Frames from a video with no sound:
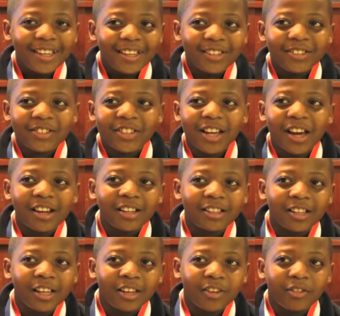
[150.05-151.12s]
It's kind of
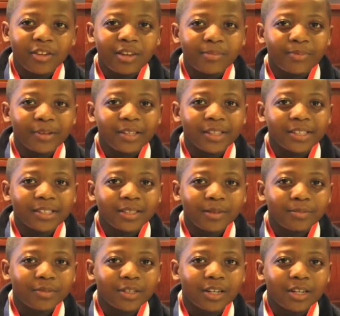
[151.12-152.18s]
like creepy and
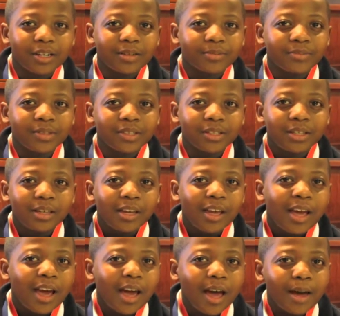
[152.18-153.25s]
sometimes
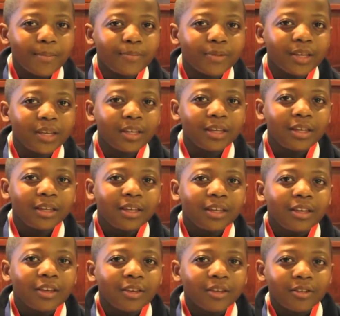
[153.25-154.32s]
happy.
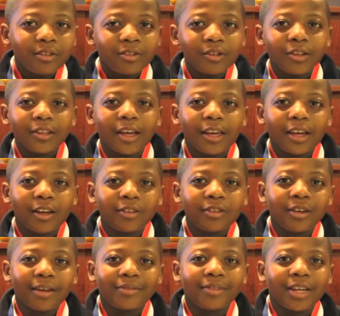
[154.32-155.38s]
You know, like how
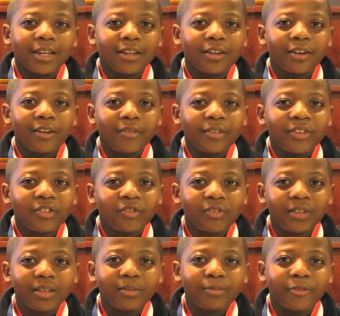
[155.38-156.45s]
you have that nervous
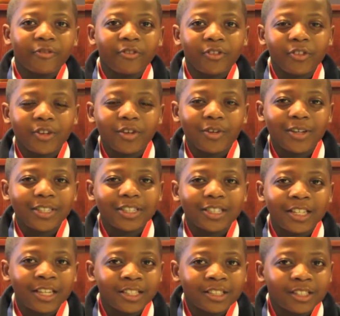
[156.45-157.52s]
feeling before you go on
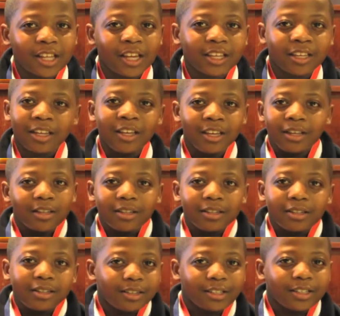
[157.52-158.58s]
stage, like,
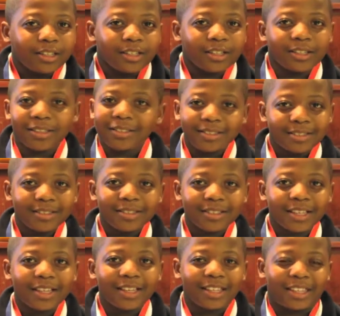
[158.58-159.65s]
yeah,
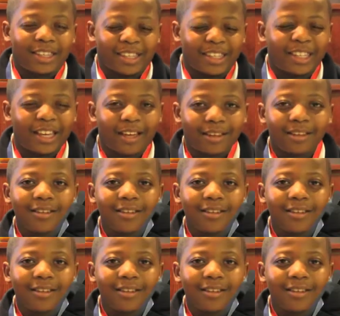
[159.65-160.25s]
like, yuck.